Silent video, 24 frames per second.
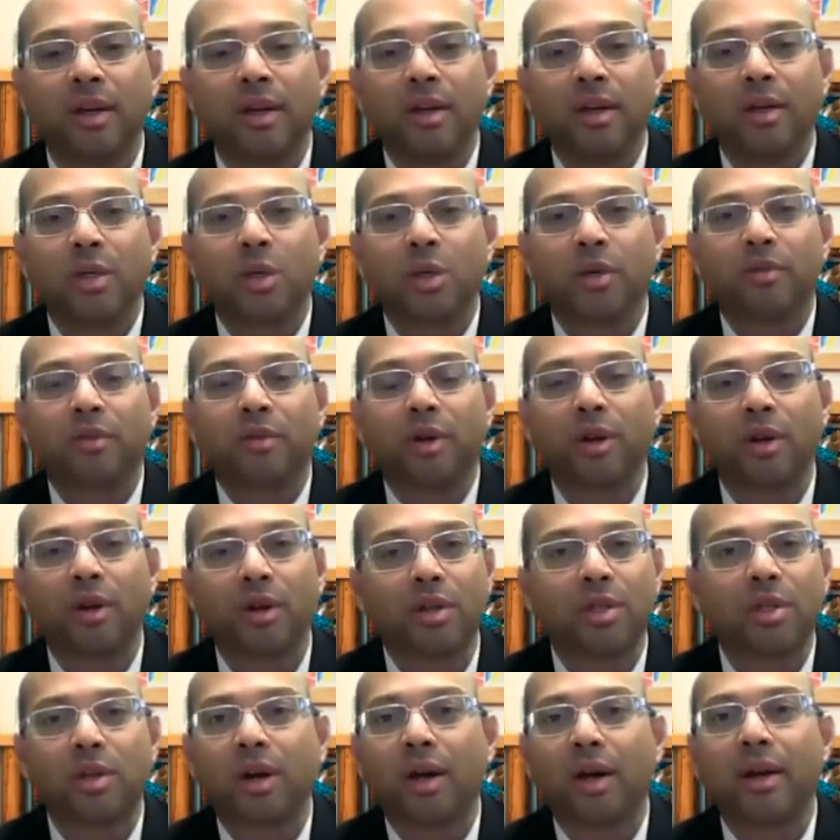So if you're not
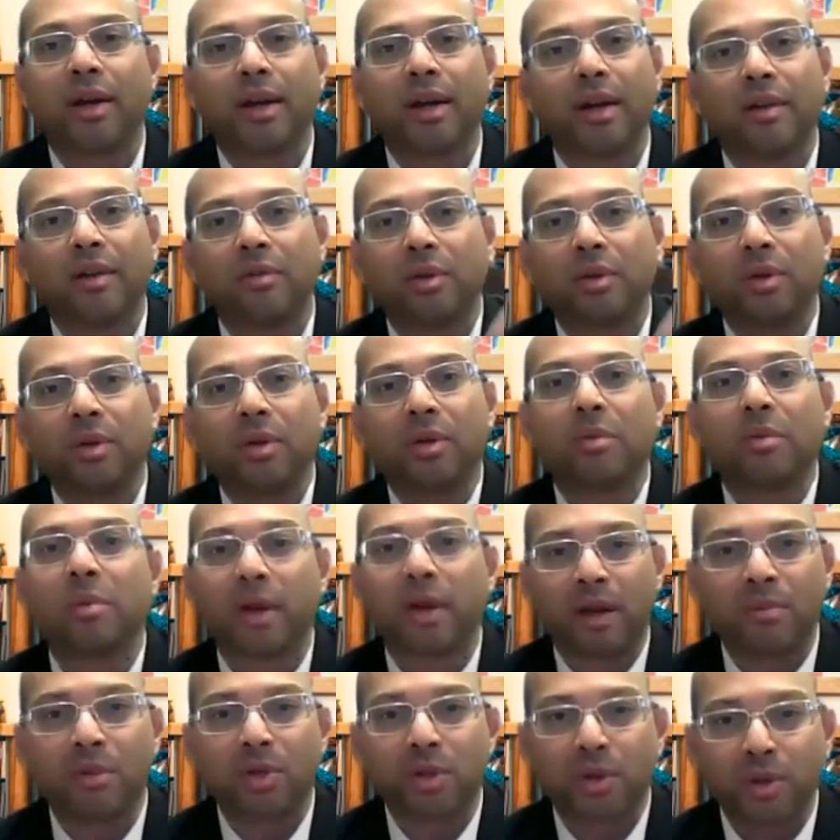strong enough, you need to
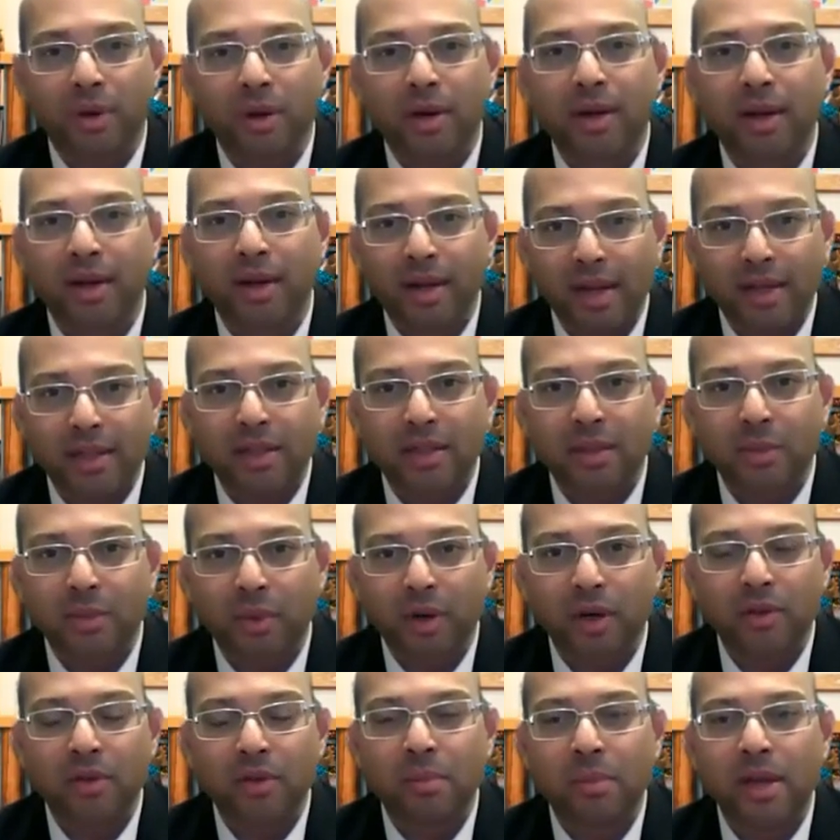become strong, and that's one
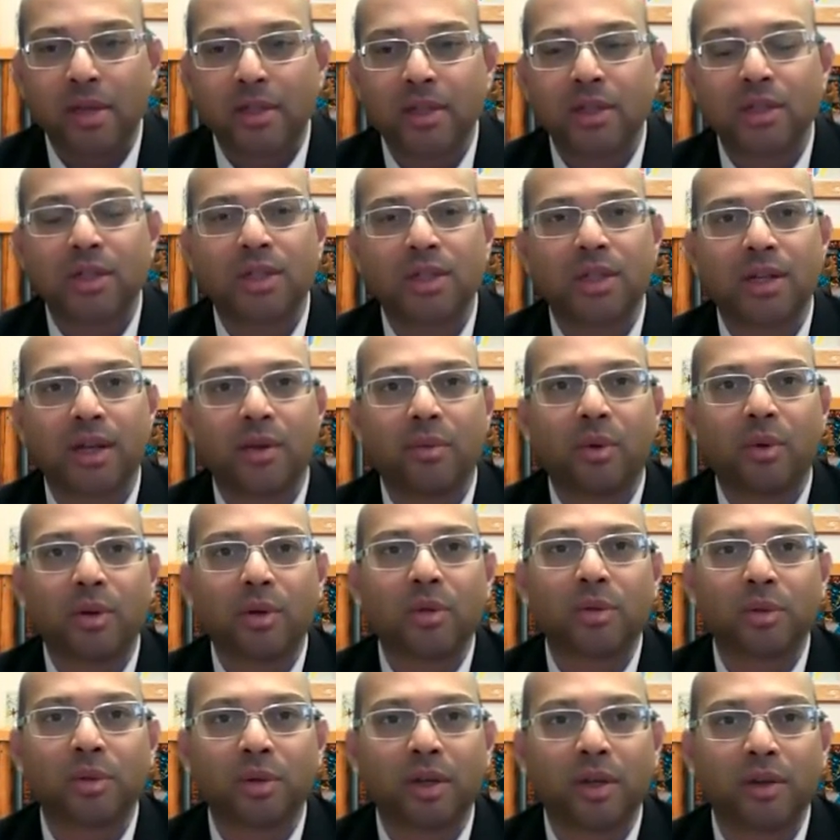of the messages I want
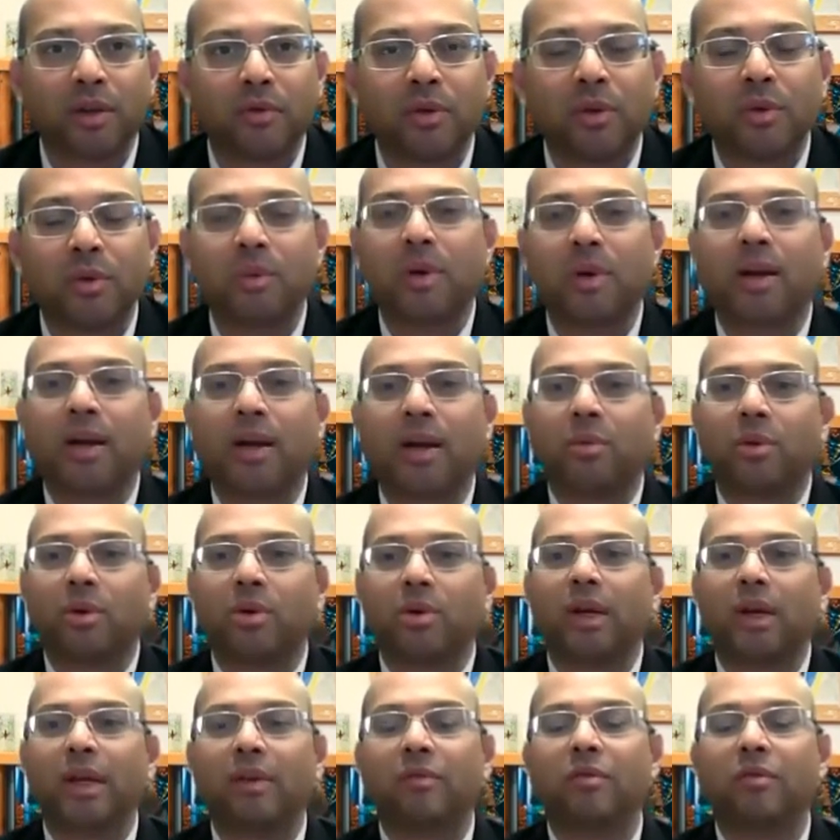to give you, and I want
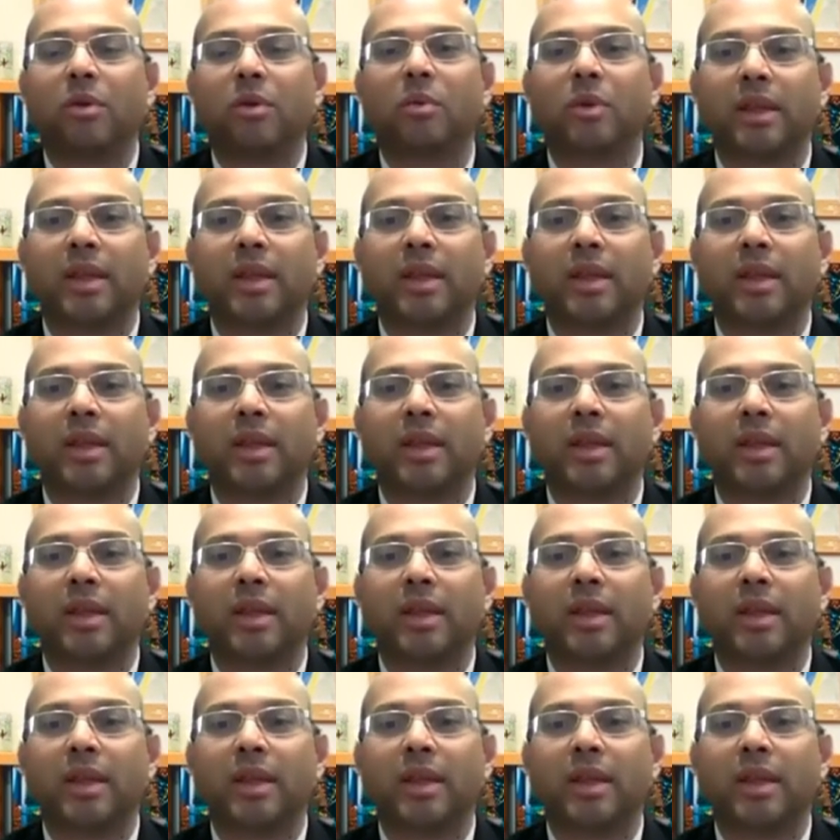to leave you with